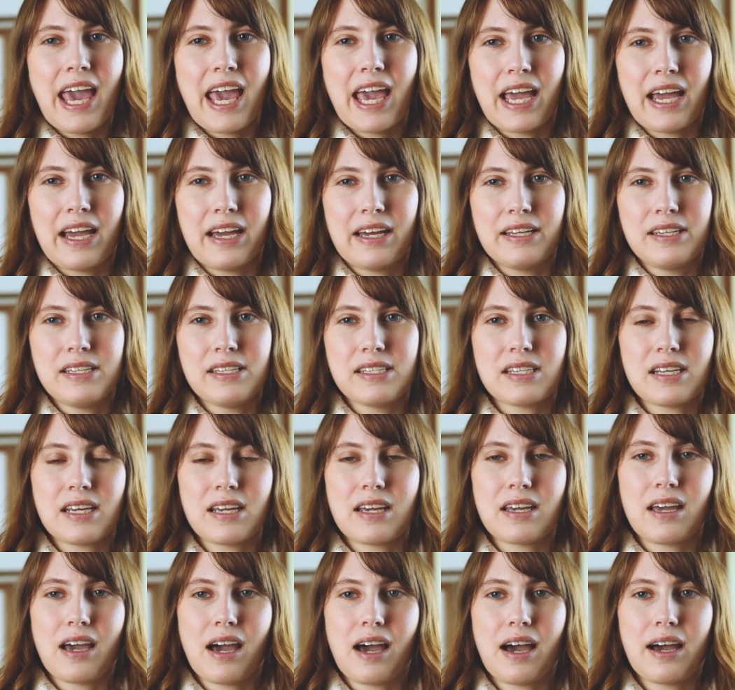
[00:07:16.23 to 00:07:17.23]
and
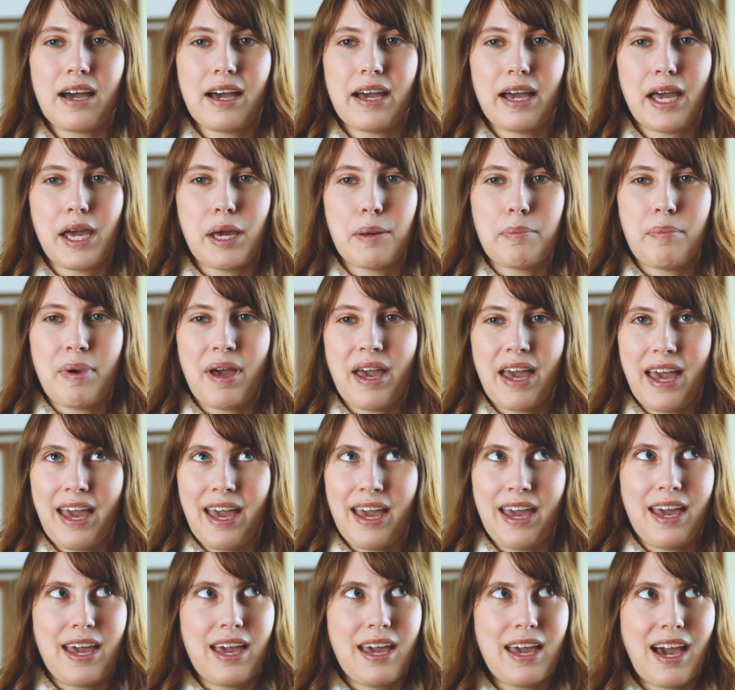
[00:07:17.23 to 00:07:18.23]
I
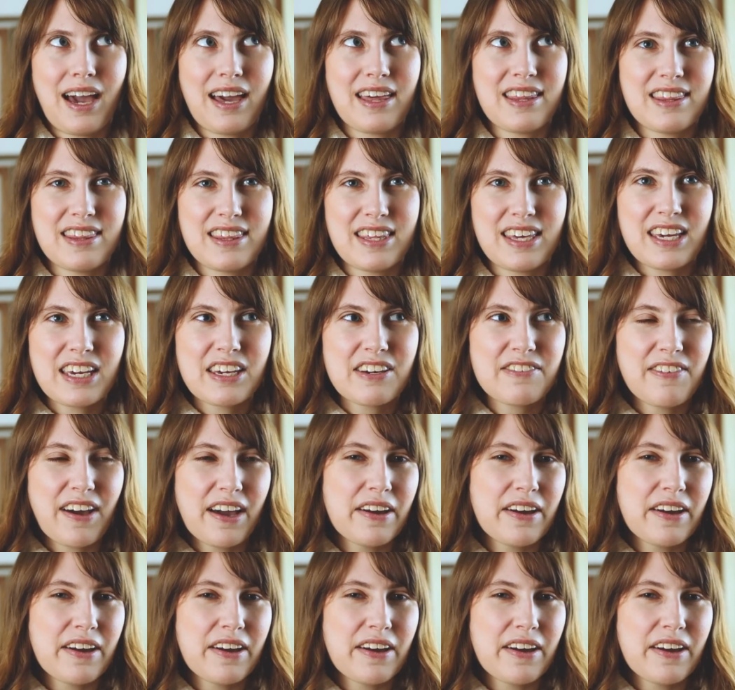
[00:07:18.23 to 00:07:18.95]
pay, I think,